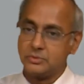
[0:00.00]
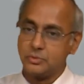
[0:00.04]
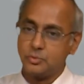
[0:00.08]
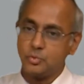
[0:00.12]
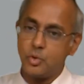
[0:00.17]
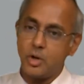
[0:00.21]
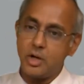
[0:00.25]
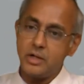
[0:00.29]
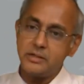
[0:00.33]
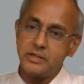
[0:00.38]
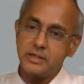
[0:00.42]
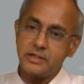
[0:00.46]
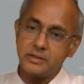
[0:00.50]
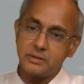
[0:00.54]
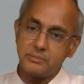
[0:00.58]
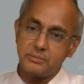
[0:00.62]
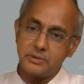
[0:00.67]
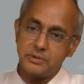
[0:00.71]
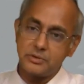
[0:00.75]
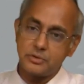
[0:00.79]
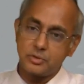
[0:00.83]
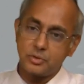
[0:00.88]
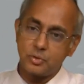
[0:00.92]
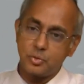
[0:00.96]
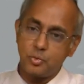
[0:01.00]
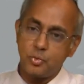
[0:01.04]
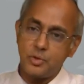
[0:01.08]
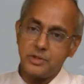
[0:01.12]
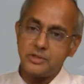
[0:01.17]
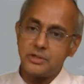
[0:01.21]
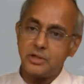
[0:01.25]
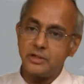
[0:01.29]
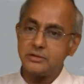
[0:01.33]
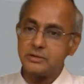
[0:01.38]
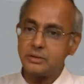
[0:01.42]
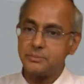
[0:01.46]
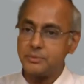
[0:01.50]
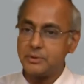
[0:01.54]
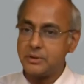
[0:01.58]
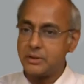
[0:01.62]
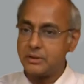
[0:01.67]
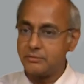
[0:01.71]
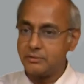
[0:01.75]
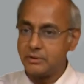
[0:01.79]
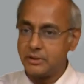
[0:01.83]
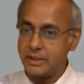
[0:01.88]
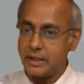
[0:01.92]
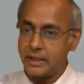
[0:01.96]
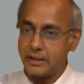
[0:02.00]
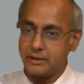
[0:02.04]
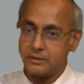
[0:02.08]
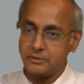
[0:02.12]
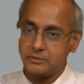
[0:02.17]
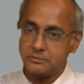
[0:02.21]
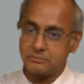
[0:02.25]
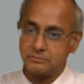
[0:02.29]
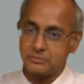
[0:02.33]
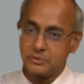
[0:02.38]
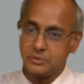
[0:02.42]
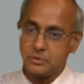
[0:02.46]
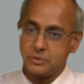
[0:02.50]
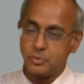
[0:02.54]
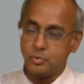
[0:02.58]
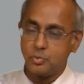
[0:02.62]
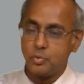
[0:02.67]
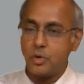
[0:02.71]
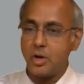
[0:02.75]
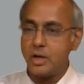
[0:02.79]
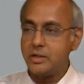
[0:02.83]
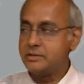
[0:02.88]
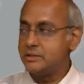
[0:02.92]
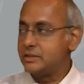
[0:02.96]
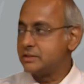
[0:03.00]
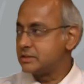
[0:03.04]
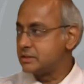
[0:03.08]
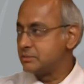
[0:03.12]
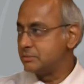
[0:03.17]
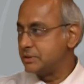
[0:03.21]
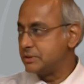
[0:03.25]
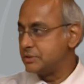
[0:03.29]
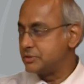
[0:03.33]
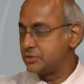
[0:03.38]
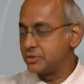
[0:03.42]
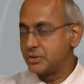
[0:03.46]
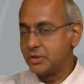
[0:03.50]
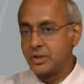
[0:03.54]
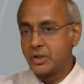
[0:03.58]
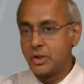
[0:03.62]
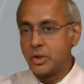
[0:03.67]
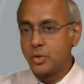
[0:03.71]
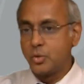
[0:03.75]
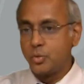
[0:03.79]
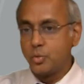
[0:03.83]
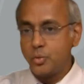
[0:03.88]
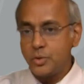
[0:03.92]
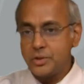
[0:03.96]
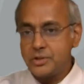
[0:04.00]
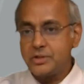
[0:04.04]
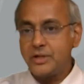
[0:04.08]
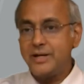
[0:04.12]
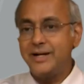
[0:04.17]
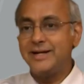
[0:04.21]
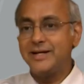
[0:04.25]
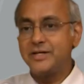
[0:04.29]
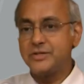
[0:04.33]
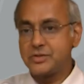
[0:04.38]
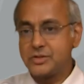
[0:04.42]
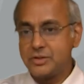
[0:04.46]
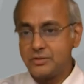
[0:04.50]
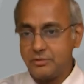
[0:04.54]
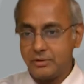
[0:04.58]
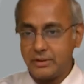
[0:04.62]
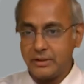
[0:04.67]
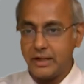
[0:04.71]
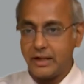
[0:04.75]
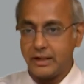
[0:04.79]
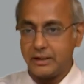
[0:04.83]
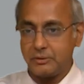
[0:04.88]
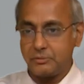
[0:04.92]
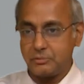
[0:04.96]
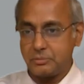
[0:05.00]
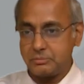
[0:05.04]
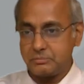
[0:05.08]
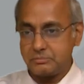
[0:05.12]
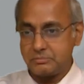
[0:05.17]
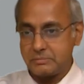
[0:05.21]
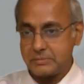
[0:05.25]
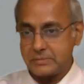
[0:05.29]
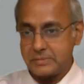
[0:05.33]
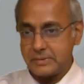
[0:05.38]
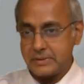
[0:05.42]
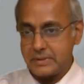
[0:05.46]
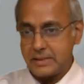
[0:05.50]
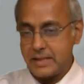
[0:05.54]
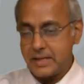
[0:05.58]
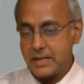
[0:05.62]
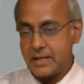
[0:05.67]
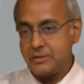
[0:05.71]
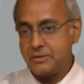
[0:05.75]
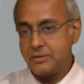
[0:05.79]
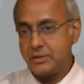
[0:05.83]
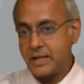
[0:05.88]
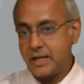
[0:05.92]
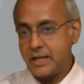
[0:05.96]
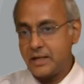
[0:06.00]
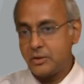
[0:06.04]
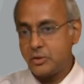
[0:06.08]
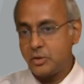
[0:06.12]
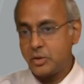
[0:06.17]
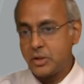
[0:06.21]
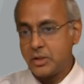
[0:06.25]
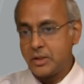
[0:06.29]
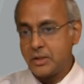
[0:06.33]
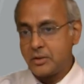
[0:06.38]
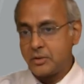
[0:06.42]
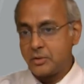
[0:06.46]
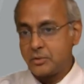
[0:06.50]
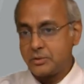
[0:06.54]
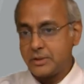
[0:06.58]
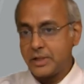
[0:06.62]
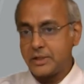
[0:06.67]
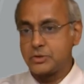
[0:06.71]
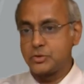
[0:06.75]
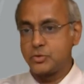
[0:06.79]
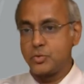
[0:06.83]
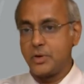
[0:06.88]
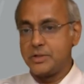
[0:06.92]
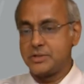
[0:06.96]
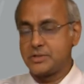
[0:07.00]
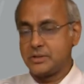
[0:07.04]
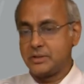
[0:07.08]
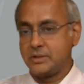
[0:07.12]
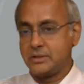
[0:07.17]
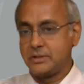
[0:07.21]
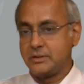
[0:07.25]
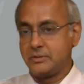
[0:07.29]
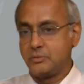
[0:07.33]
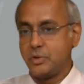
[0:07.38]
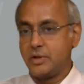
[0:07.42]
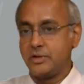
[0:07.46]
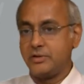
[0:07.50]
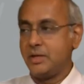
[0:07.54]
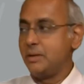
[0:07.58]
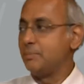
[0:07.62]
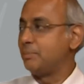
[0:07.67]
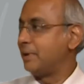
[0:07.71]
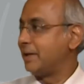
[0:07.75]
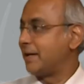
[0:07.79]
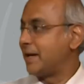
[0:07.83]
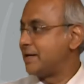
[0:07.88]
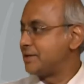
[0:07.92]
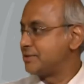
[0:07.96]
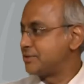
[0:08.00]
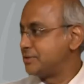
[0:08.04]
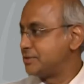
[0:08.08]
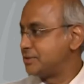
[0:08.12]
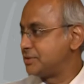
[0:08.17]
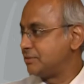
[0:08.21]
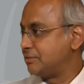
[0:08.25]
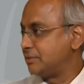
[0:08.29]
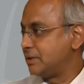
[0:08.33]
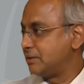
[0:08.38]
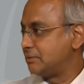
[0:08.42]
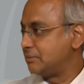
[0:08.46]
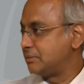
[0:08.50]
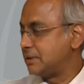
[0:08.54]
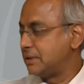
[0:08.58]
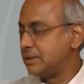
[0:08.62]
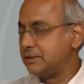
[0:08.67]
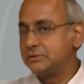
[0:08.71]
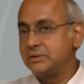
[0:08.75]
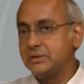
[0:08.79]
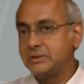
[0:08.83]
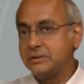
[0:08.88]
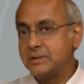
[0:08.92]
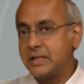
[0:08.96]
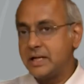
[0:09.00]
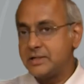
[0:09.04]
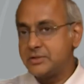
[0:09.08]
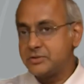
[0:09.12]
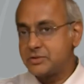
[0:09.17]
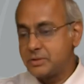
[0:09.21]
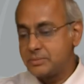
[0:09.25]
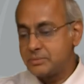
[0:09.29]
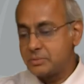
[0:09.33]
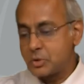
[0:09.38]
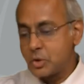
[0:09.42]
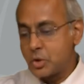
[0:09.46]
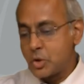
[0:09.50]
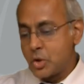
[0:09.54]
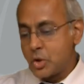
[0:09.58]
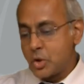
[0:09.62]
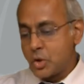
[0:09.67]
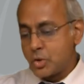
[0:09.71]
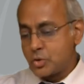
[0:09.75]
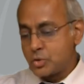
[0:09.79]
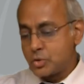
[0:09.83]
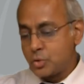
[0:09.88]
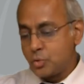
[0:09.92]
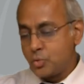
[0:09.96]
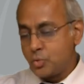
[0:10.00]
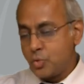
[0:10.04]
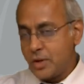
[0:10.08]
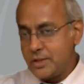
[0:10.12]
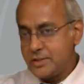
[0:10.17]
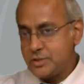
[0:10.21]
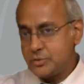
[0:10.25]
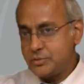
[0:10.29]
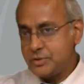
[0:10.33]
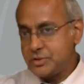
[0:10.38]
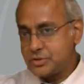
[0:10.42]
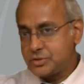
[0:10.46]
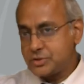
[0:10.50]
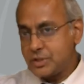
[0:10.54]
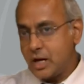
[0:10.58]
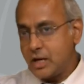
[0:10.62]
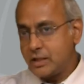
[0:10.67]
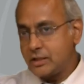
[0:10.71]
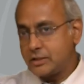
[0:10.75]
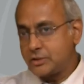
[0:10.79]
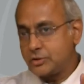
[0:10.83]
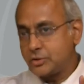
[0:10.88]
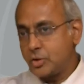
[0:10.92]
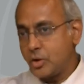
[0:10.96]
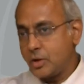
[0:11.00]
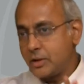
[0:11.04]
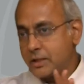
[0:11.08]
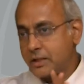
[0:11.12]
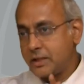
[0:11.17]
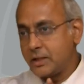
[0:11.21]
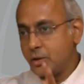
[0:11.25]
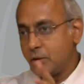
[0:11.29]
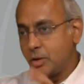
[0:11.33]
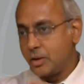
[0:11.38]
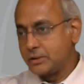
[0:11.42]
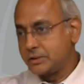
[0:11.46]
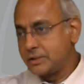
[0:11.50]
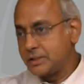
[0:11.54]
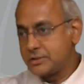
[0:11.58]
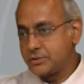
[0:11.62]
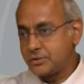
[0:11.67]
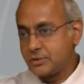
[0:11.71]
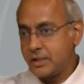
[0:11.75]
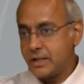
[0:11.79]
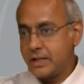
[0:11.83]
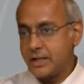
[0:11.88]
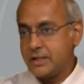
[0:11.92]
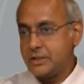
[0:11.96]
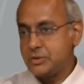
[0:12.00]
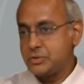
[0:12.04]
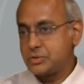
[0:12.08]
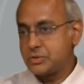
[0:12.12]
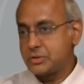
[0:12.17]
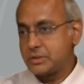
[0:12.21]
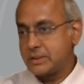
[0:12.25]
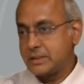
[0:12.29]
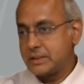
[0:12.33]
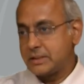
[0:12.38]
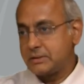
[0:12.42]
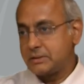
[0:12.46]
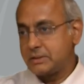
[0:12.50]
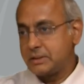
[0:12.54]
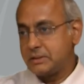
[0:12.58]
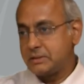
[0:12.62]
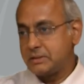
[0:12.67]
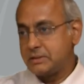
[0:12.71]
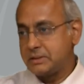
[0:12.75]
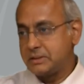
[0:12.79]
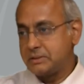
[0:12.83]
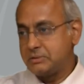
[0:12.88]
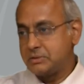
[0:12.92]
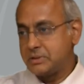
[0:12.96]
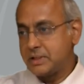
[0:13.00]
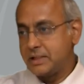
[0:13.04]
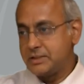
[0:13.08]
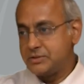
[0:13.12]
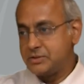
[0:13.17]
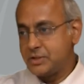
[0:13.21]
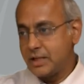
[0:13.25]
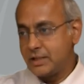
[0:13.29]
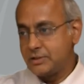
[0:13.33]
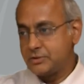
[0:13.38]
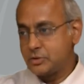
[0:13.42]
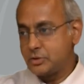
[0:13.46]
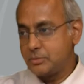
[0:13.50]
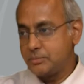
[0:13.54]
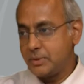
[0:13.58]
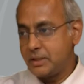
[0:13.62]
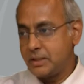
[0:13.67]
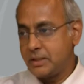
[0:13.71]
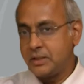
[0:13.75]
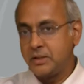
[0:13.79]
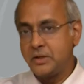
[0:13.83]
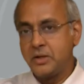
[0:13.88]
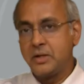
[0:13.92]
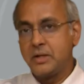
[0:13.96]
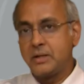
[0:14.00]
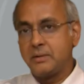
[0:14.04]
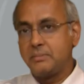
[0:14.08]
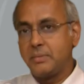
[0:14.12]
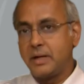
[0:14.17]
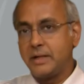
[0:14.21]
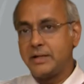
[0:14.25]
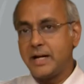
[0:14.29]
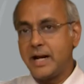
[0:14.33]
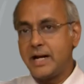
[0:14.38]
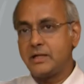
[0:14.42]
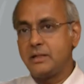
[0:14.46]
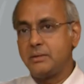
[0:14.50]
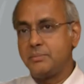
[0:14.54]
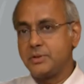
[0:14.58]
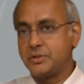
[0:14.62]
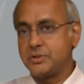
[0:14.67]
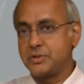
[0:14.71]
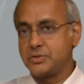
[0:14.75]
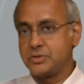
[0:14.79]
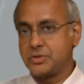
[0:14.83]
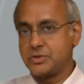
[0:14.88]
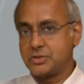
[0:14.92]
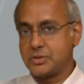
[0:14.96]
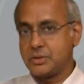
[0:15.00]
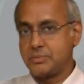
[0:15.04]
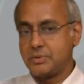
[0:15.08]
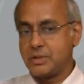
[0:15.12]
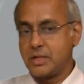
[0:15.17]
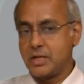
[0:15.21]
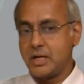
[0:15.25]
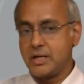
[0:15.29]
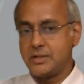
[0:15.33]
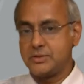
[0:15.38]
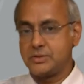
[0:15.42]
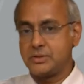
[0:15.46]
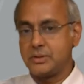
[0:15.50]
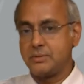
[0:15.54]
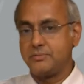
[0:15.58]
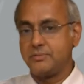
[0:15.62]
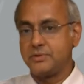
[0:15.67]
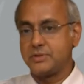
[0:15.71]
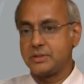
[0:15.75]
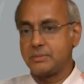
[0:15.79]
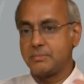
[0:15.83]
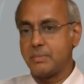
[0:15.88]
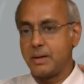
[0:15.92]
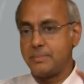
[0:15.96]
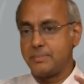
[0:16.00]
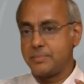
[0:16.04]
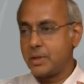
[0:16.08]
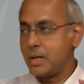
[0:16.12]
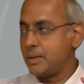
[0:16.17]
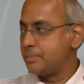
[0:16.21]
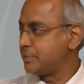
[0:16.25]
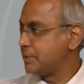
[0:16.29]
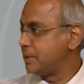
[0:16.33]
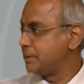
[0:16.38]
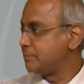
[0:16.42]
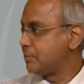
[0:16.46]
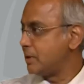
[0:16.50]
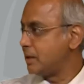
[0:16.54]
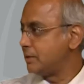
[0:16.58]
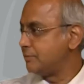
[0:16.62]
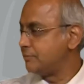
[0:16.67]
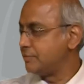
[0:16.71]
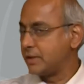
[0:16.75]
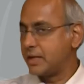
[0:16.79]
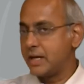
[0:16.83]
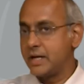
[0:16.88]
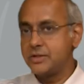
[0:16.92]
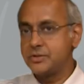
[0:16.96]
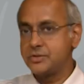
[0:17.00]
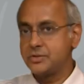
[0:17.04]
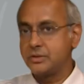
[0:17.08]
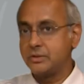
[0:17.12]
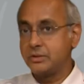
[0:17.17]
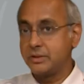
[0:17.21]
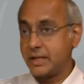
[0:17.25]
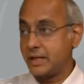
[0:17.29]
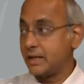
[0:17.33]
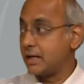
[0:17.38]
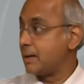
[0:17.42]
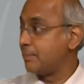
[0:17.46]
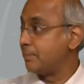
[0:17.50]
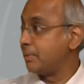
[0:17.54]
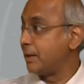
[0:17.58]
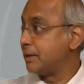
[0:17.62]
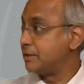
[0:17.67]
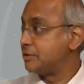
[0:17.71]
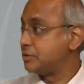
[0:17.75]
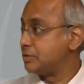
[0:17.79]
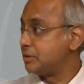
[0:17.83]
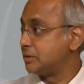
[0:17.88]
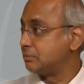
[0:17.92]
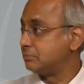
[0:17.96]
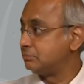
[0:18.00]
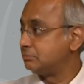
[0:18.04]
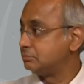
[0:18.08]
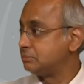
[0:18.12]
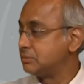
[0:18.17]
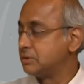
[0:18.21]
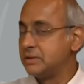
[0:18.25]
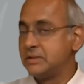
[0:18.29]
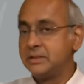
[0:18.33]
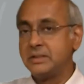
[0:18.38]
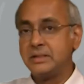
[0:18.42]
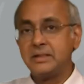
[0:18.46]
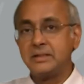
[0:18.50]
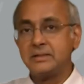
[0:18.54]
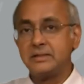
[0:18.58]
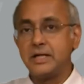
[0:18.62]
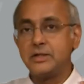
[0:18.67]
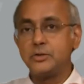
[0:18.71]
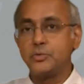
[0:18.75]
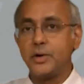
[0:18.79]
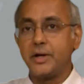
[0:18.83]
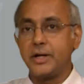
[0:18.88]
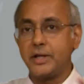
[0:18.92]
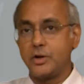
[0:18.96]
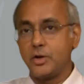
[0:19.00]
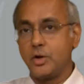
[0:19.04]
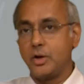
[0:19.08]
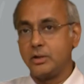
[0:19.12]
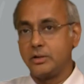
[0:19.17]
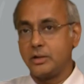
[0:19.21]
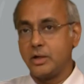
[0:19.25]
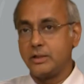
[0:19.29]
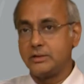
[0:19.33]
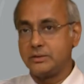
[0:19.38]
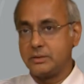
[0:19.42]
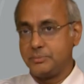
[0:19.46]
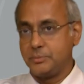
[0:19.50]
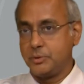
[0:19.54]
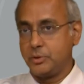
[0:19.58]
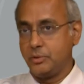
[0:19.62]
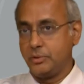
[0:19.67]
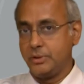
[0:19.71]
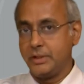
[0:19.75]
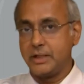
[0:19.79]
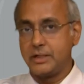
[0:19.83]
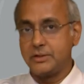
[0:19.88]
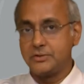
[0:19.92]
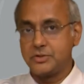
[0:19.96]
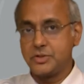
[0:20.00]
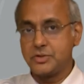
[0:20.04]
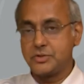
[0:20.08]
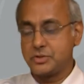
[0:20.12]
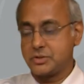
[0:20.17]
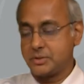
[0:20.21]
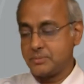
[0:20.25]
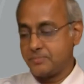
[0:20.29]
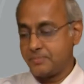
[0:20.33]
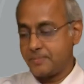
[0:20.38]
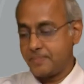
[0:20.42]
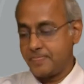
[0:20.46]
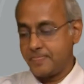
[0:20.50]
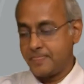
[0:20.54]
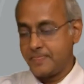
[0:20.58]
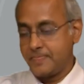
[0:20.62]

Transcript: What determines which entrepreneur will get it? What determines which industry will get it? And then, next question what are the implications of that? I think that seems. So, once we started talking along these lines, and it, it to me, my national business system concept with some appropriate modification can apply here. That's what I call the entrepreneurial ecosystem.